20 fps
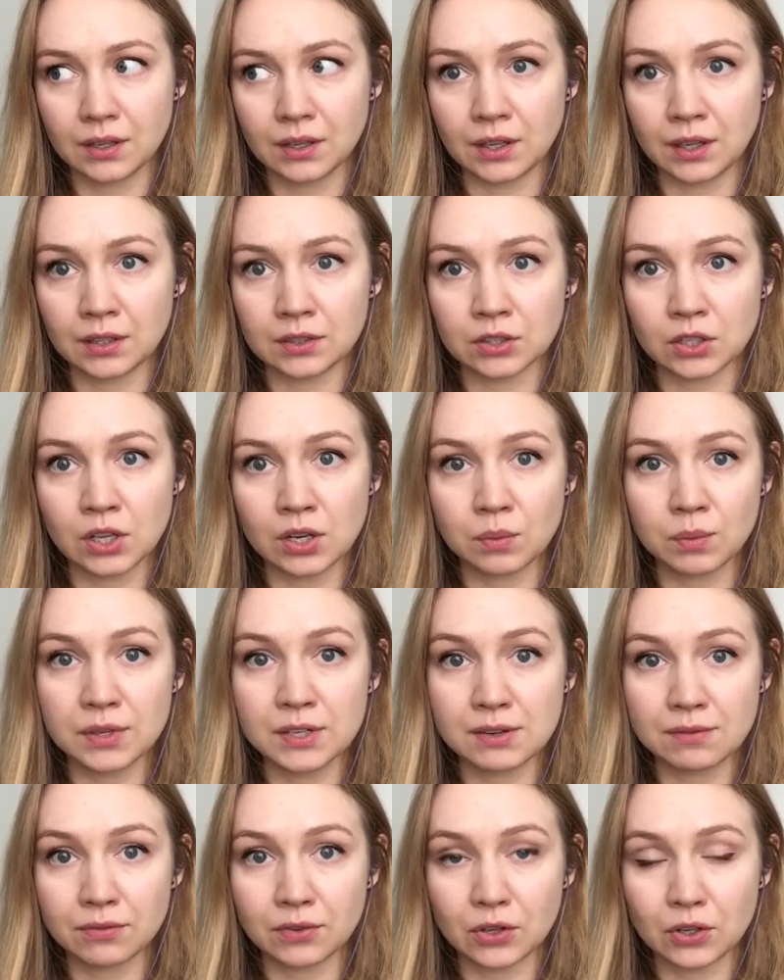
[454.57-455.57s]
It's going to be
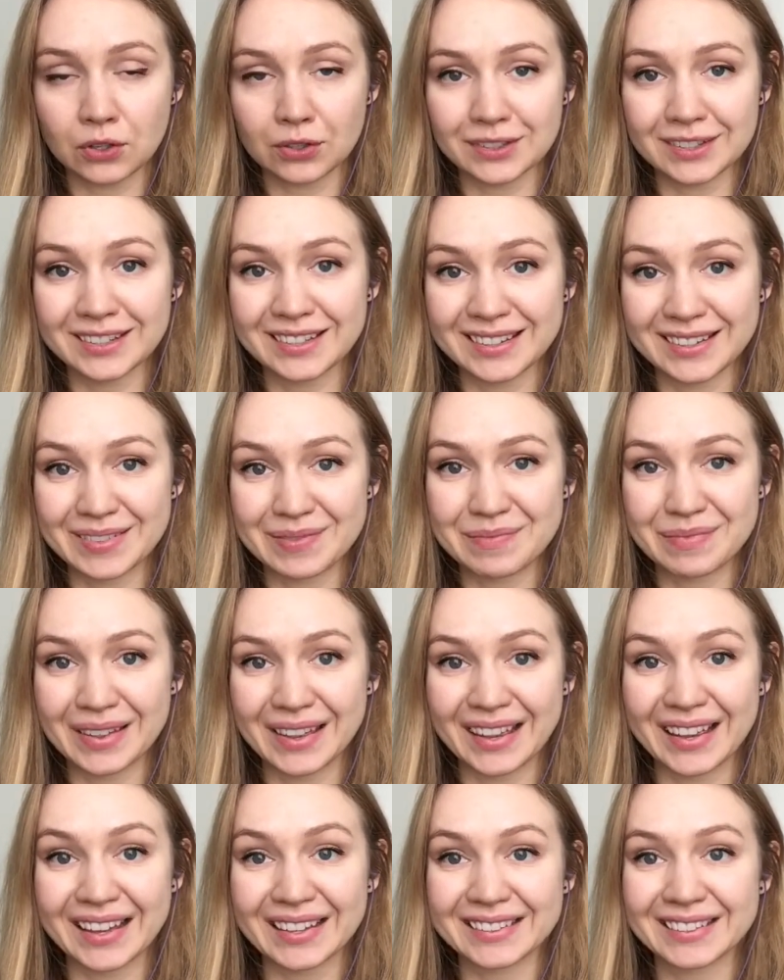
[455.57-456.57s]
difficult
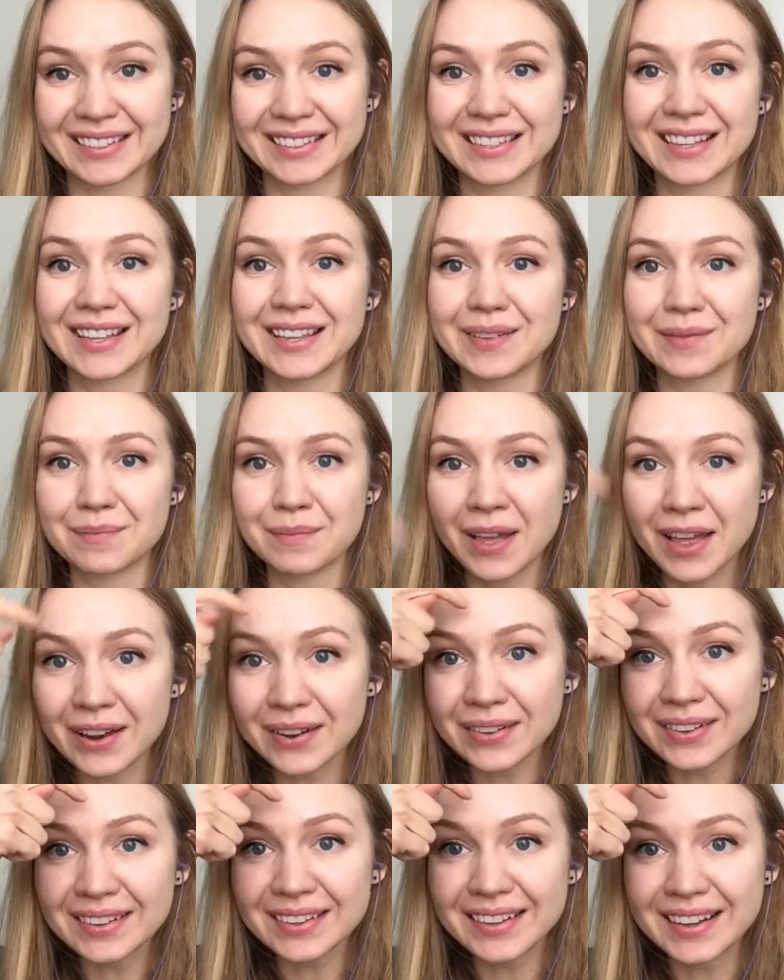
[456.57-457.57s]
because it's in the
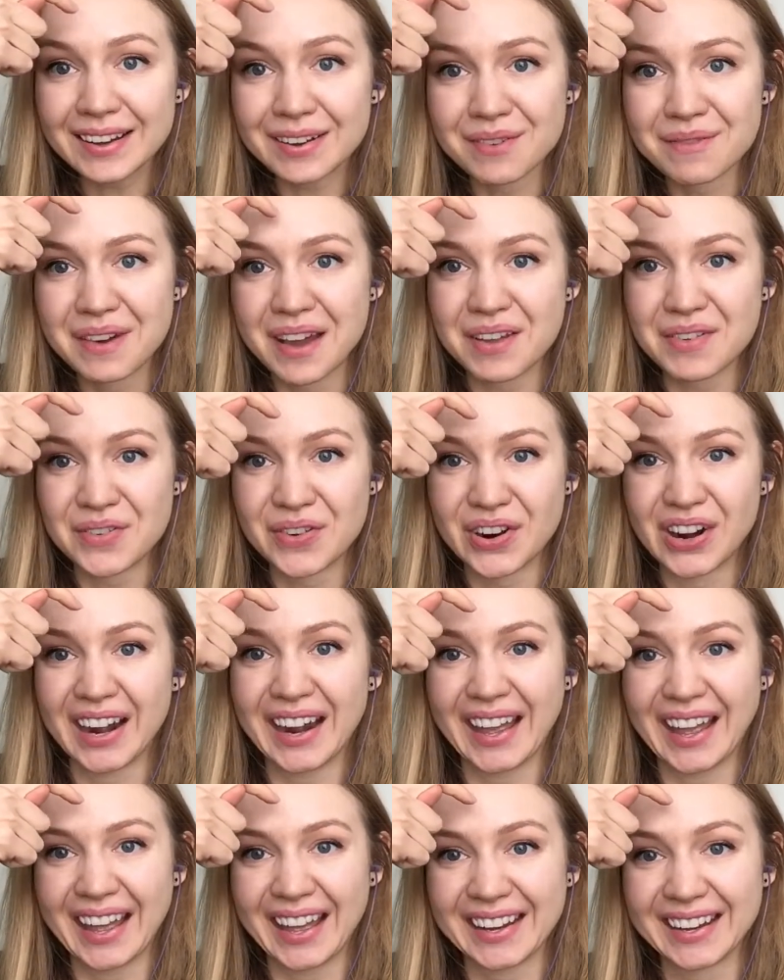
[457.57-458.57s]
middle of my
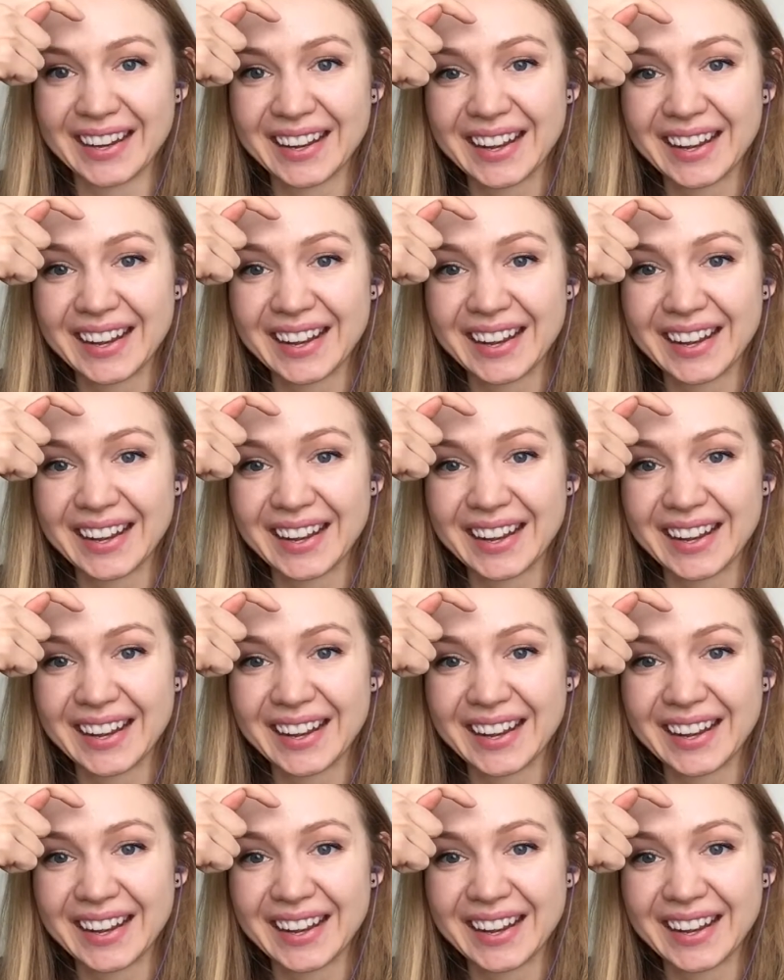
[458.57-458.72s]
forehead,